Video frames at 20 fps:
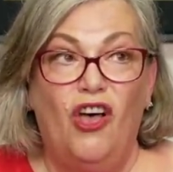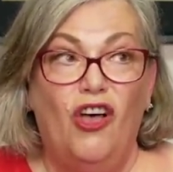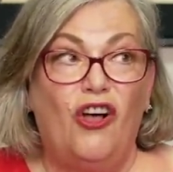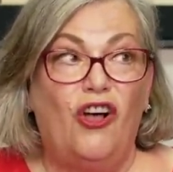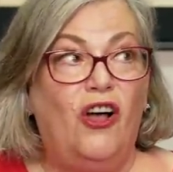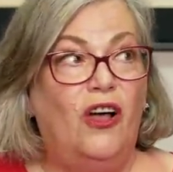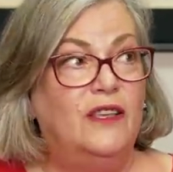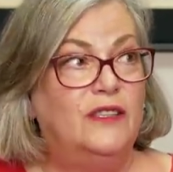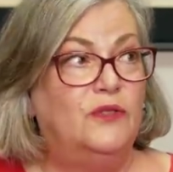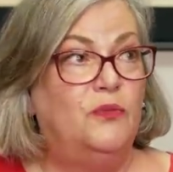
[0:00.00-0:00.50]

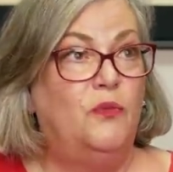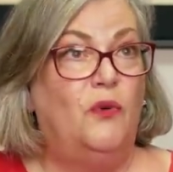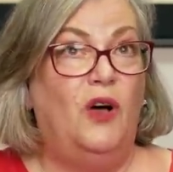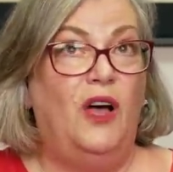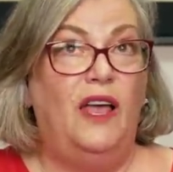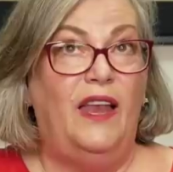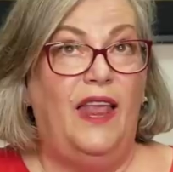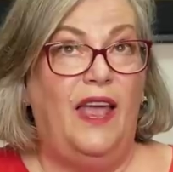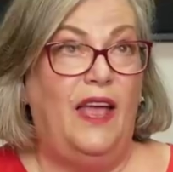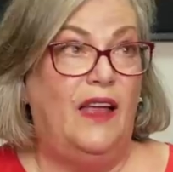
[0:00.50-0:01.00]
Because
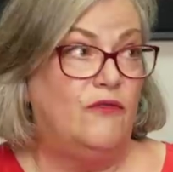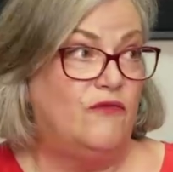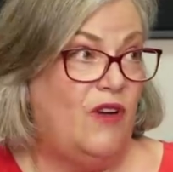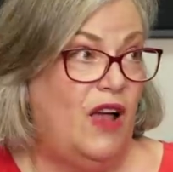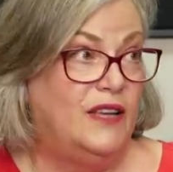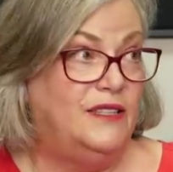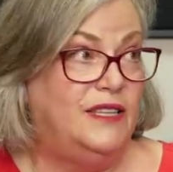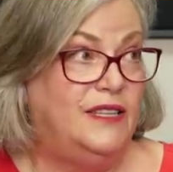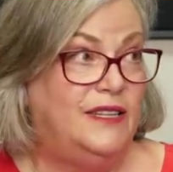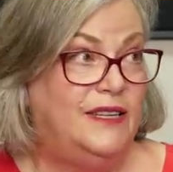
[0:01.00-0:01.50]
what?
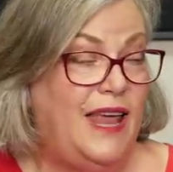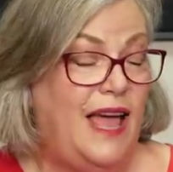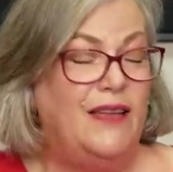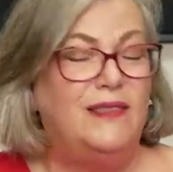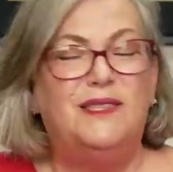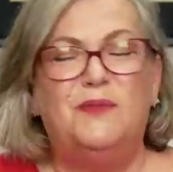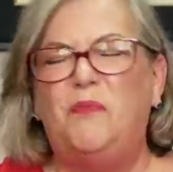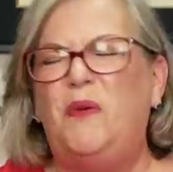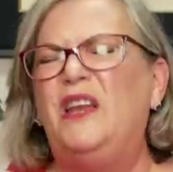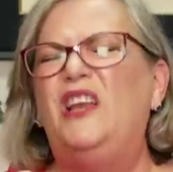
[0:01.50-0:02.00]
Enron didn't have. It's
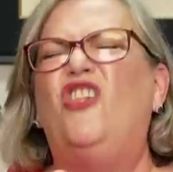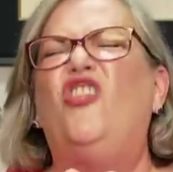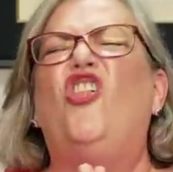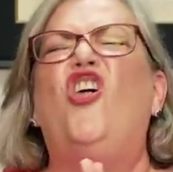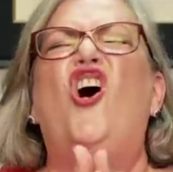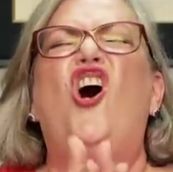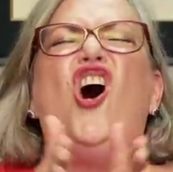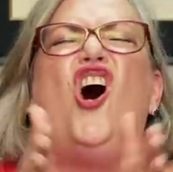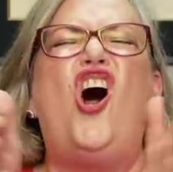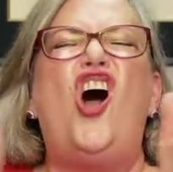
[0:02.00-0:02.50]
been a
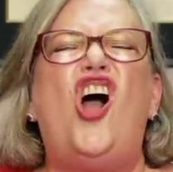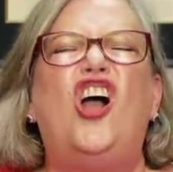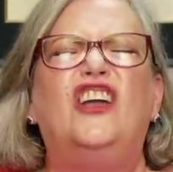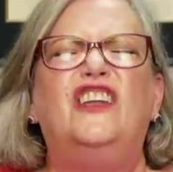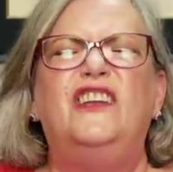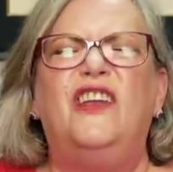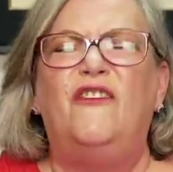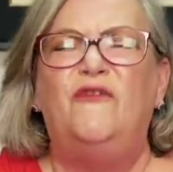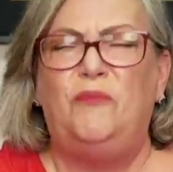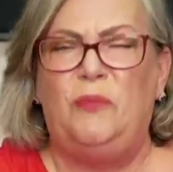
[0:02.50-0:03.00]
long
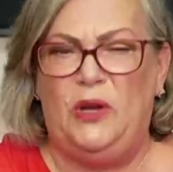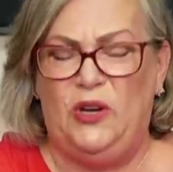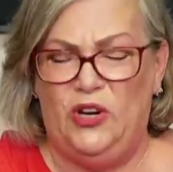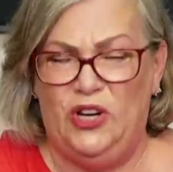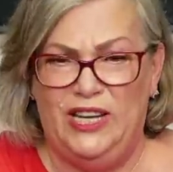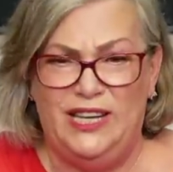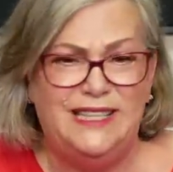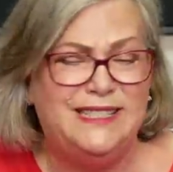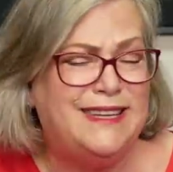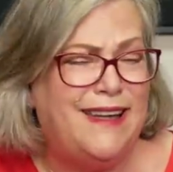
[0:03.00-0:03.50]
enough period
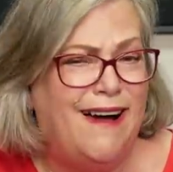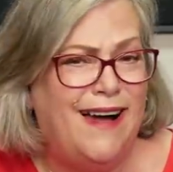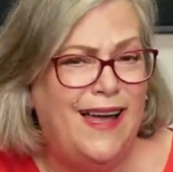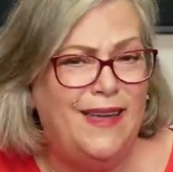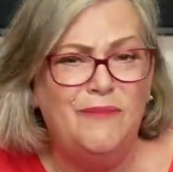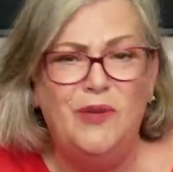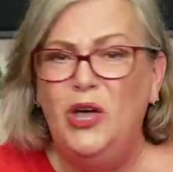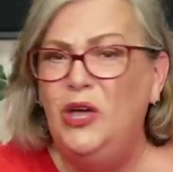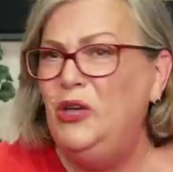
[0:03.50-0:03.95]
of time.